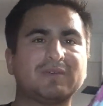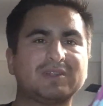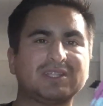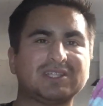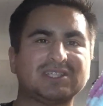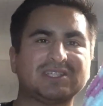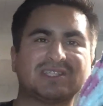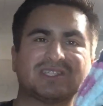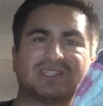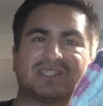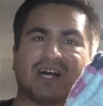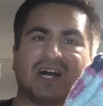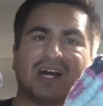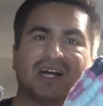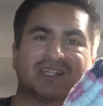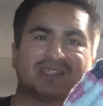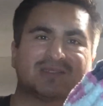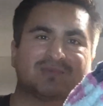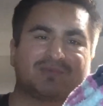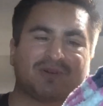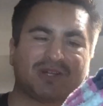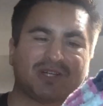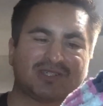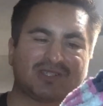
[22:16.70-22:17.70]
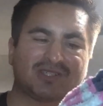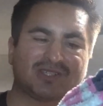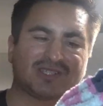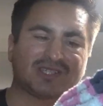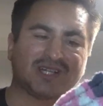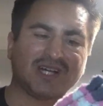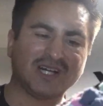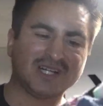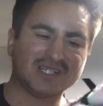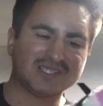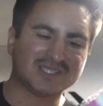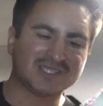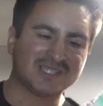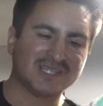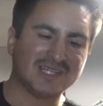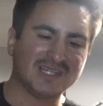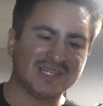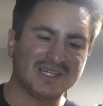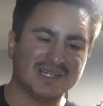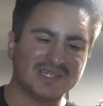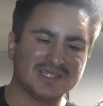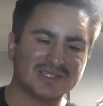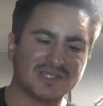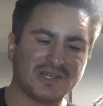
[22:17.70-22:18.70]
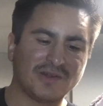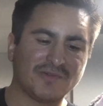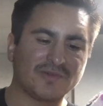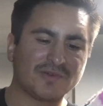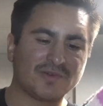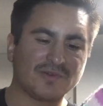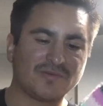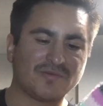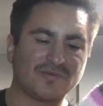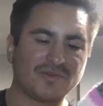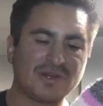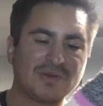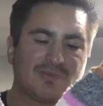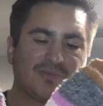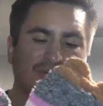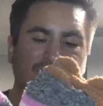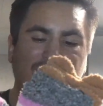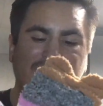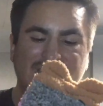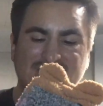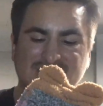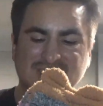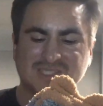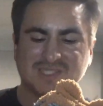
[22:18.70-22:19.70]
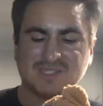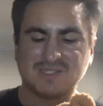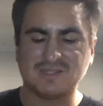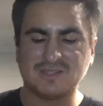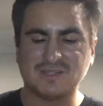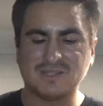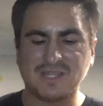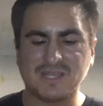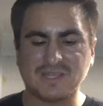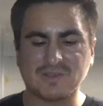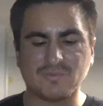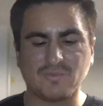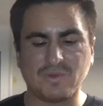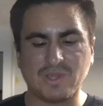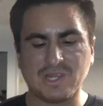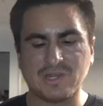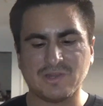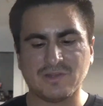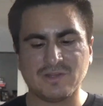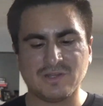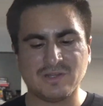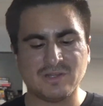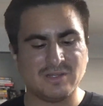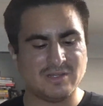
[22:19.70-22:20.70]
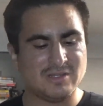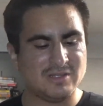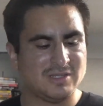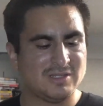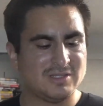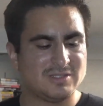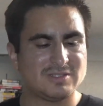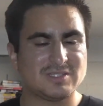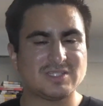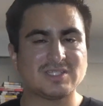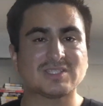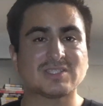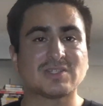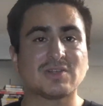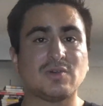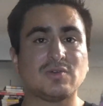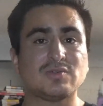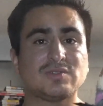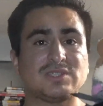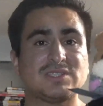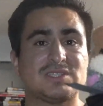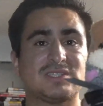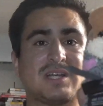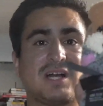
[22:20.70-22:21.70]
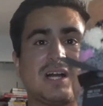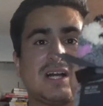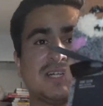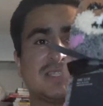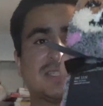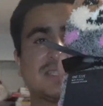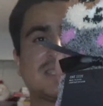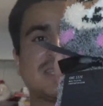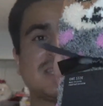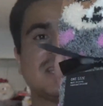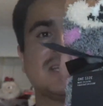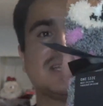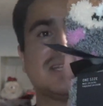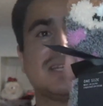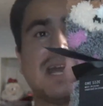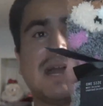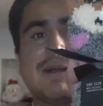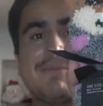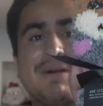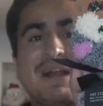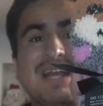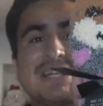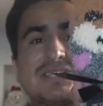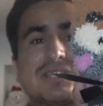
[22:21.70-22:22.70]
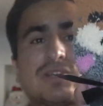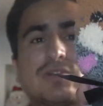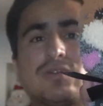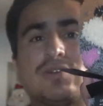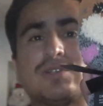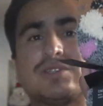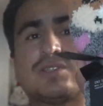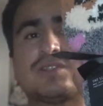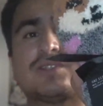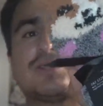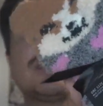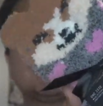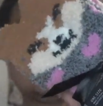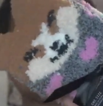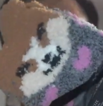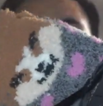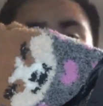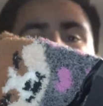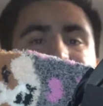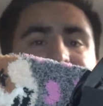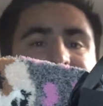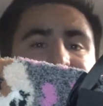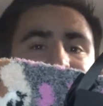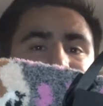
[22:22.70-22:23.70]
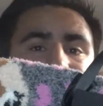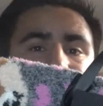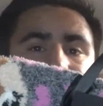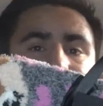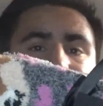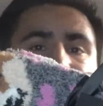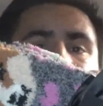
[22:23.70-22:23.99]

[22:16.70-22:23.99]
of these socks, pairs of socks. They're from Free Press, Legwear, these cozy socks. I'm actually going to list these on